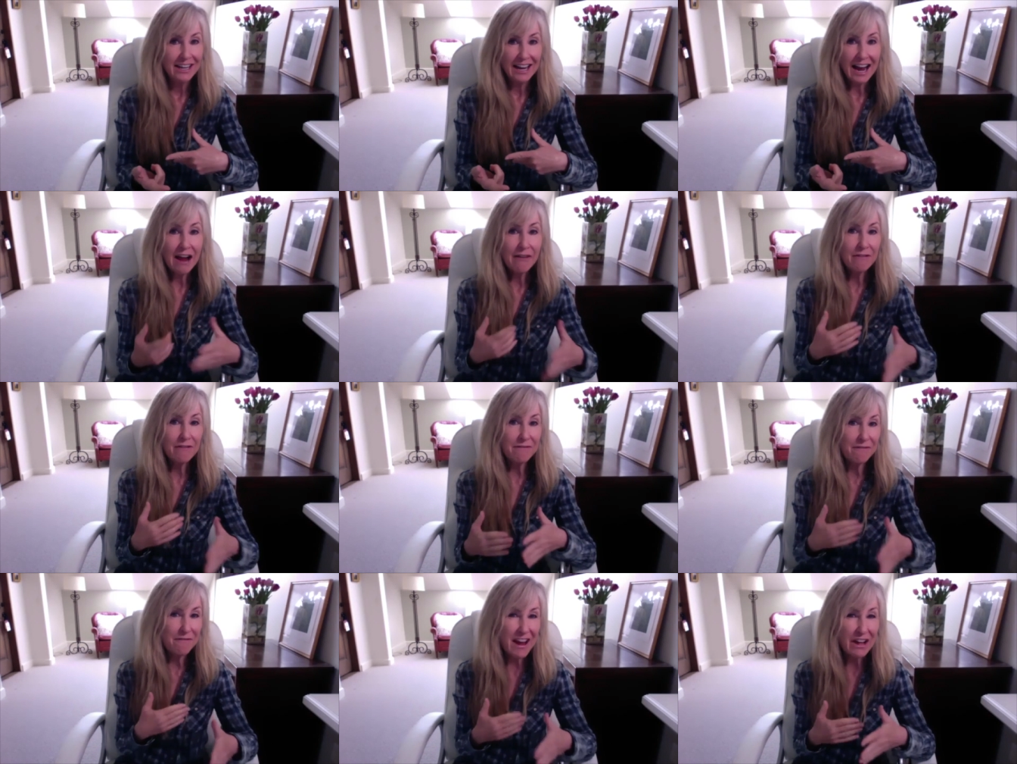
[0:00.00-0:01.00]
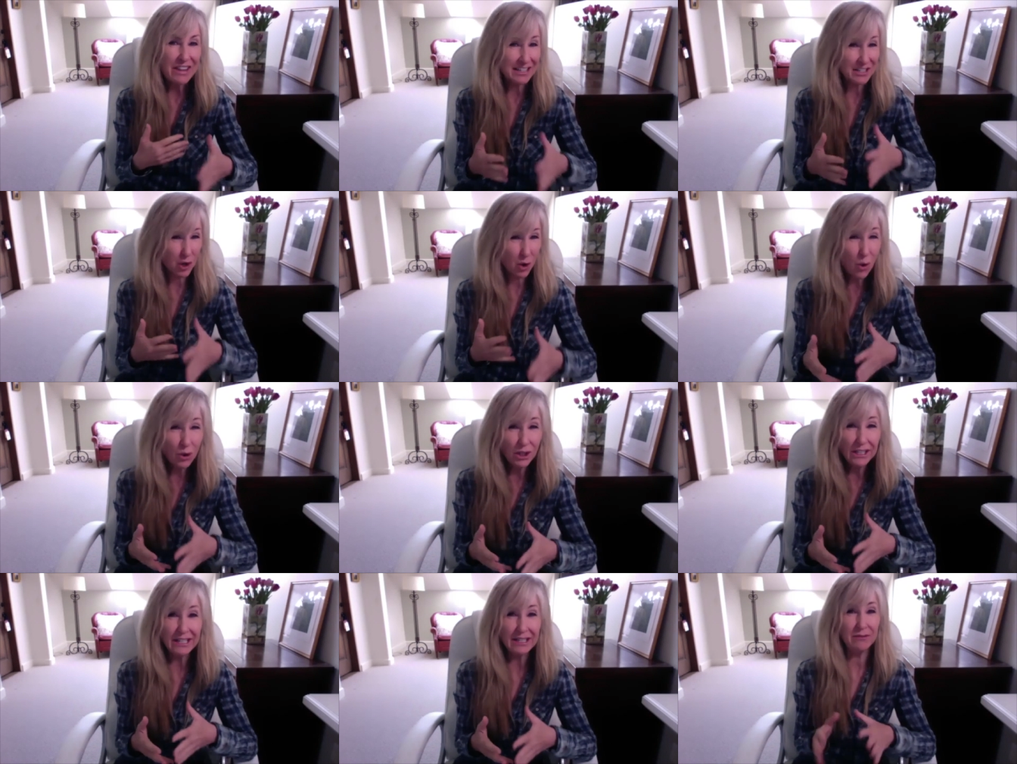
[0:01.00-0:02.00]
I haven't yes. found that
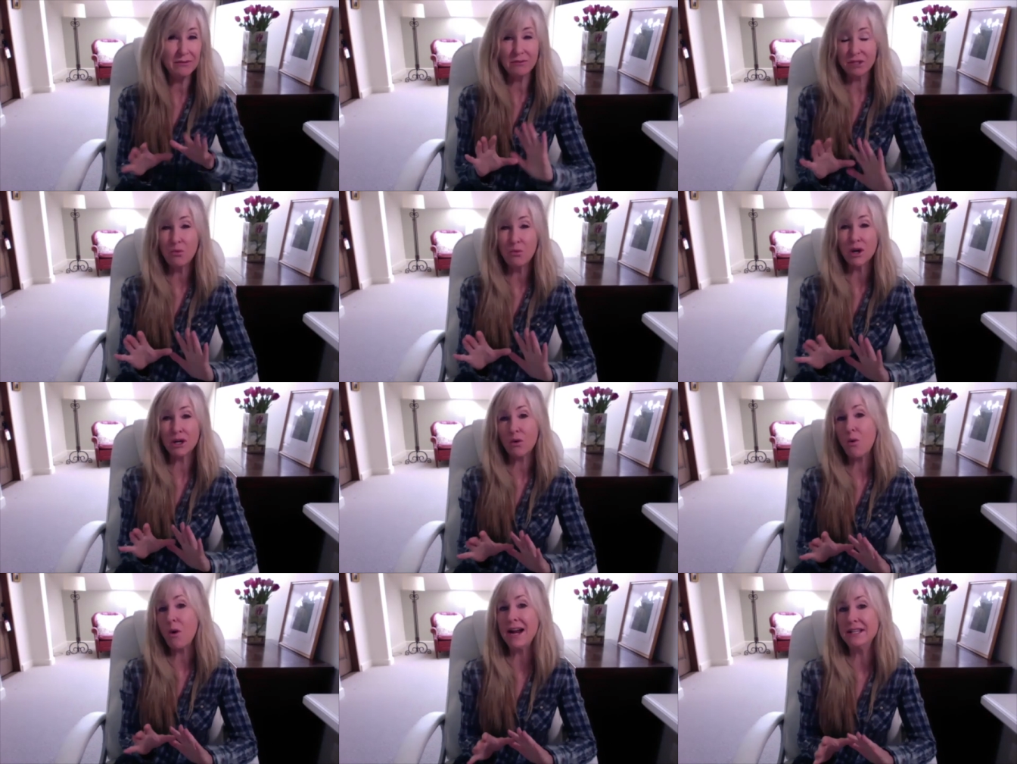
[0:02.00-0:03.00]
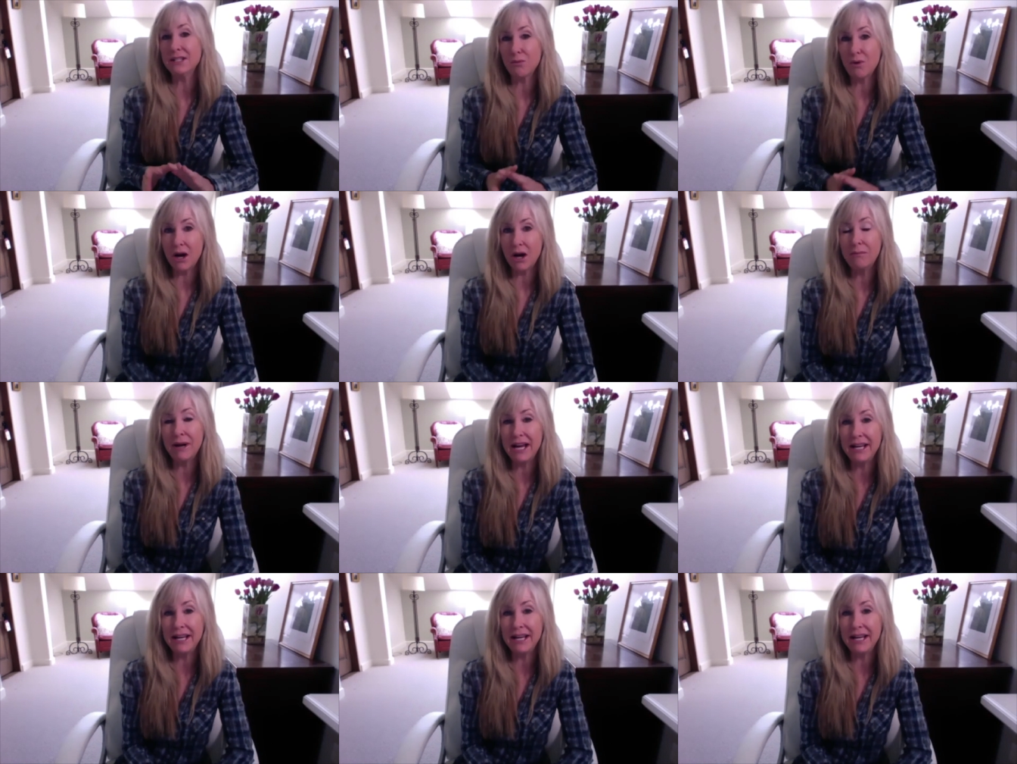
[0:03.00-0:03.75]
totally to work quite as well, but